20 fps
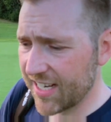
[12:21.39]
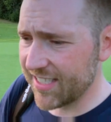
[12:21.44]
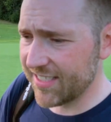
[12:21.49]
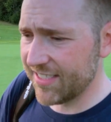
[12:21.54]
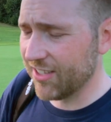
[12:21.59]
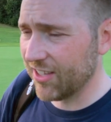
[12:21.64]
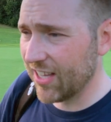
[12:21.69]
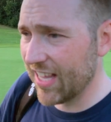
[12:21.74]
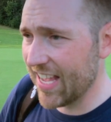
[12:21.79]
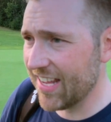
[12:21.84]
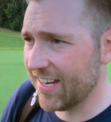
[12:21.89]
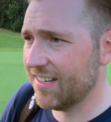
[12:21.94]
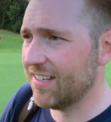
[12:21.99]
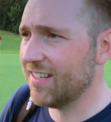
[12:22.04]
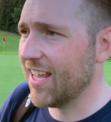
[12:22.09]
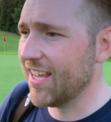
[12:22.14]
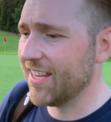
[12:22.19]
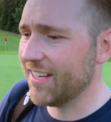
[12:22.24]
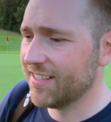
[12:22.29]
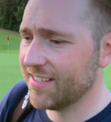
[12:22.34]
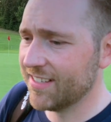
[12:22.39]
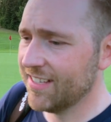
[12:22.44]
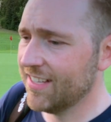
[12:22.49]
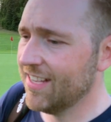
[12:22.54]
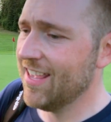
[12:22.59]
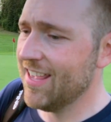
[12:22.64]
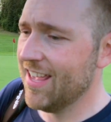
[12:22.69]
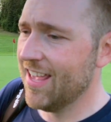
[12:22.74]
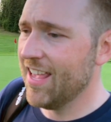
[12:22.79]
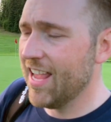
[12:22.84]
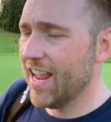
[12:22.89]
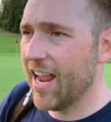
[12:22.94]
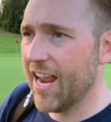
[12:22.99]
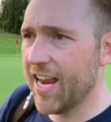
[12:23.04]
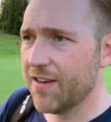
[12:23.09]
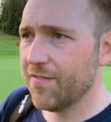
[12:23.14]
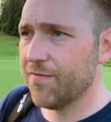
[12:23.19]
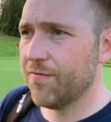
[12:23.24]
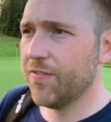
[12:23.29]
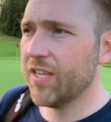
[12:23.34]
I still had like
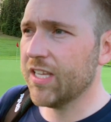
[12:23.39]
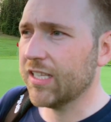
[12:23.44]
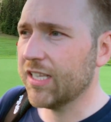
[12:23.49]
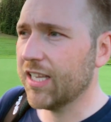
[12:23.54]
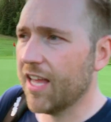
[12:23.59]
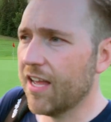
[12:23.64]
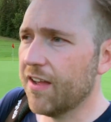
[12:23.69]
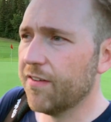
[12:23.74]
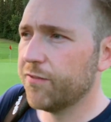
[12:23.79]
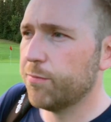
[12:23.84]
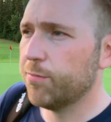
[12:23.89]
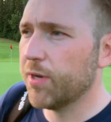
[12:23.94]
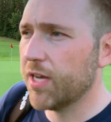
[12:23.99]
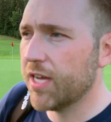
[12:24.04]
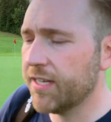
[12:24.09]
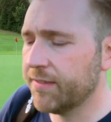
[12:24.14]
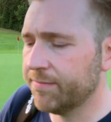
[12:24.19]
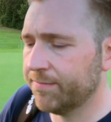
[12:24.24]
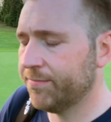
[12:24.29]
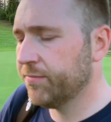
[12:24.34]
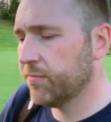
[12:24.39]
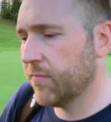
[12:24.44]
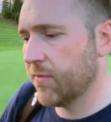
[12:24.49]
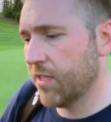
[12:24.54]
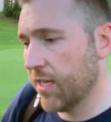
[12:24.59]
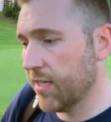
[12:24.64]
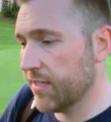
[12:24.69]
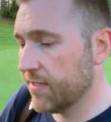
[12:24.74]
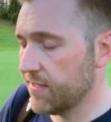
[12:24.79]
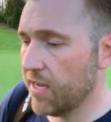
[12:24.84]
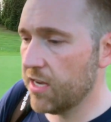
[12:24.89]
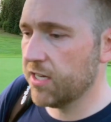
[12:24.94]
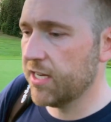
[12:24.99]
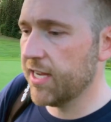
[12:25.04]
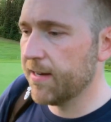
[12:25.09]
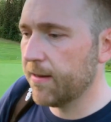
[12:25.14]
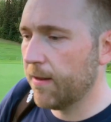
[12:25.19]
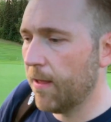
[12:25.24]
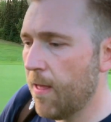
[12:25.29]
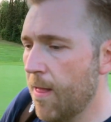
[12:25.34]
8 feet left, but sunk
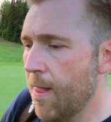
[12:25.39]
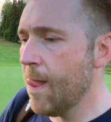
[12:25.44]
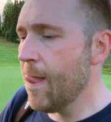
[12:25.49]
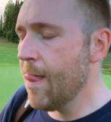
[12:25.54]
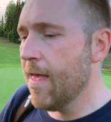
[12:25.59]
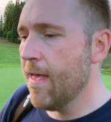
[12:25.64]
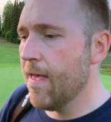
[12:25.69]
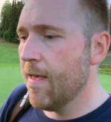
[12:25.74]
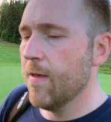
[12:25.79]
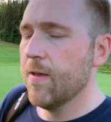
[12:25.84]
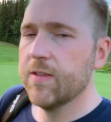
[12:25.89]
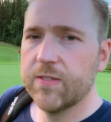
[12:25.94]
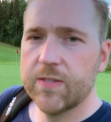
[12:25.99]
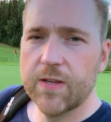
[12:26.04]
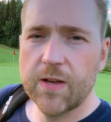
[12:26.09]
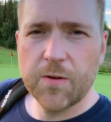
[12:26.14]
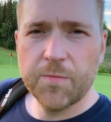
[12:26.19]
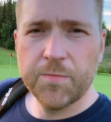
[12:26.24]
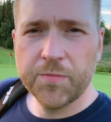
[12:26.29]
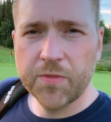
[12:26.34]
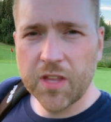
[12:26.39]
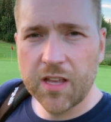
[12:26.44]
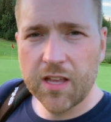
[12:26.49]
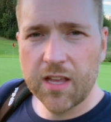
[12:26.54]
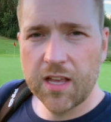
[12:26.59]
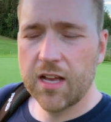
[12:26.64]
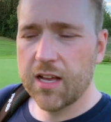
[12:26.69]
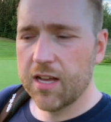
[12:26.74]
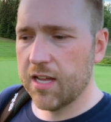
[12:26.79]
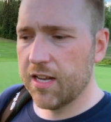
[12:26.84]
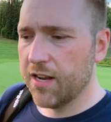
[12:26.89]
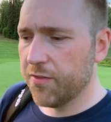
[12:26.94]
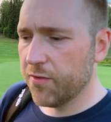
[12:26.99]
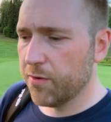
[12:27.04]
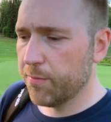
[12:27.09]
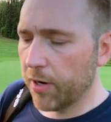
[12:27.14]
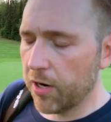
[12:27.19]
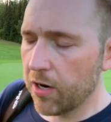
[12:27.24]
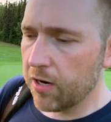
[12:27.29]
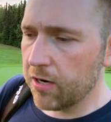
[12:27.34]
it. So another
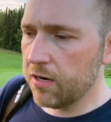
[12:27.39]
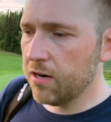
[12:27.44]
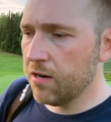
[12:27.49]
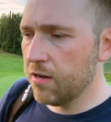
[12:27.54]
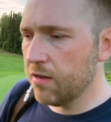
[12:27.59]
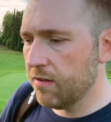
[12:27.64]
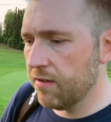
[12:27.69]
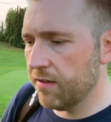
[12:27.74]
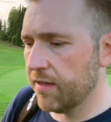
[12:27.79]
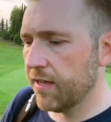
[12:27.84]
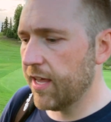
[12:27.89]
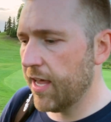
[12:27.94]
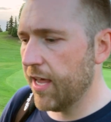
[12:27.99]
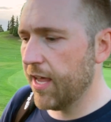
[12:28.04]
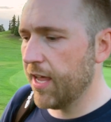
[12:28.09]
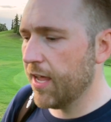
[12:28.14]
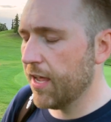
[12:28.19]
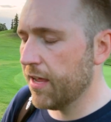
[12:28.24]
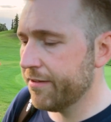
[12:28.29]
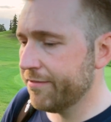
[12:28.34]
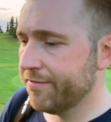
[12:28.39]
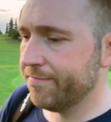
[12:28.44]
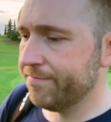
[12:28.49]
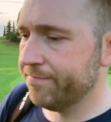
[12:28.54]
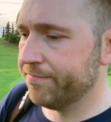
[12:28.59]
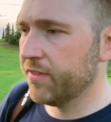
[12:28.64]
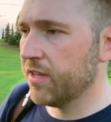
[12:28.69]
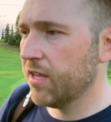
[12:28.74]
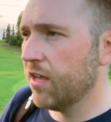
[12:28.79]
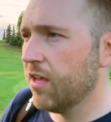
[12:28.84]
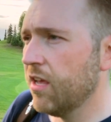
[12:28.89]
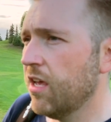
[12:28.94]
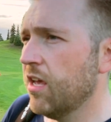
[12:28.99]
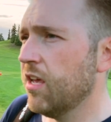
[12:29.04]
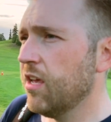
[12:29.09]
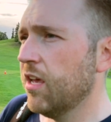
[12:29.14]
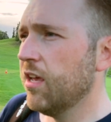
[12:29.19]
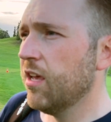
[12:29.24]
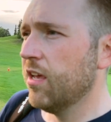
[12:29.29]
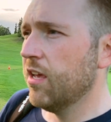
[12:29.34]
par, and
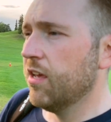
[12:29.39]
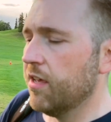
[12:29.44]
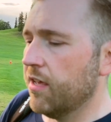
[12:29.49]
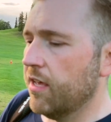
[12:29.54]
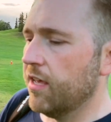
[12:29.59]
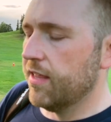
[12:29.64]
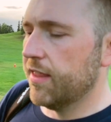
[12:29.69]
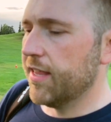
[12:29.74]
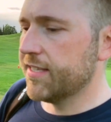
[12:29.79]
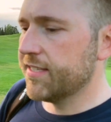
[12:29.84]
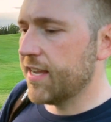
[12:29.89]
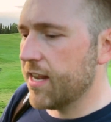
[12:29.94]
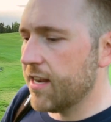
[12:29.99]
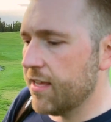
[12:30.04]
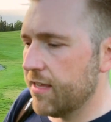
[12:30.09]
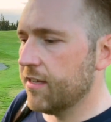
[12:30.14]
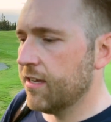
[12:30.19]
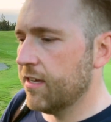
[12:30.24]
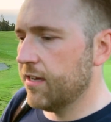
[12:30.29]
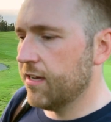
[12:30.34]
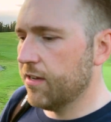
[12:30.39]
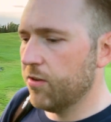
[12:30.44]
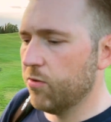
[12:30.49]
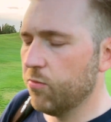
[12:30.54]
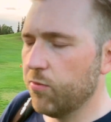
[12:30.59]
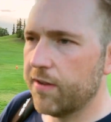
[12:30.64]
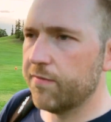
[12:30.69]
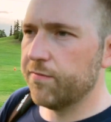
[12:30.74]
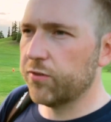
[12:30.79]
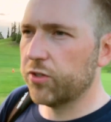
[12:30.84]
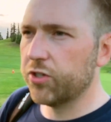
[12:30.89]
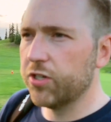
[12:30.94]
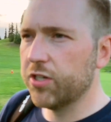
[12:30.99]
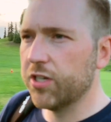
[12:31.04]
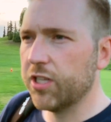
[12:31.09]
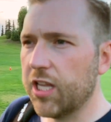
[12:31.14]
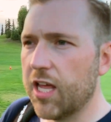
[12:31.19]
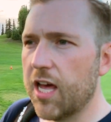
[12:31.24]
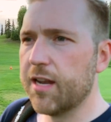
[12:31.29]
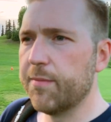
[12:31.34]
that's kind of what I've learned
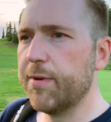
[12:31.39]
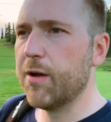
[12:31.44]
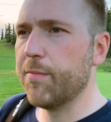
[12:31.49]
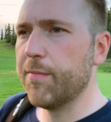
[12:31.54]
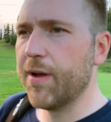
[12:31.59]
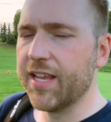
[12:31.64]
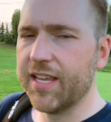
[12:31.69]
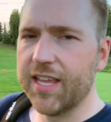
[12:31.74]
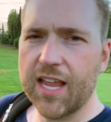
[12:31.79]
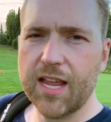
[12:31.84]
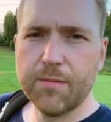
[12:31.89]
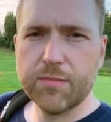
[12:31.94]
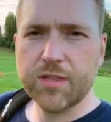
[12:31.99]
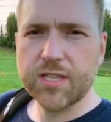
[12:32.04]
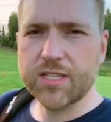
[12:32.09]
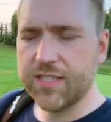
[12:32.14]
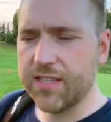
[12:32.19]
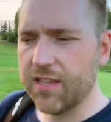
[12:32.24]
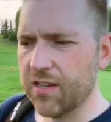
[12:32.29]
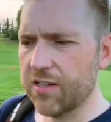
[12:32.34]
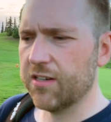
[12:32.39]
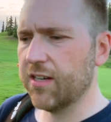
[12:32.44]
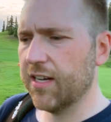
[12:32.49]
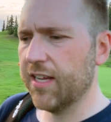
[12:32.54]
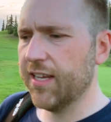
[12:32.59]
a lot about my game this year.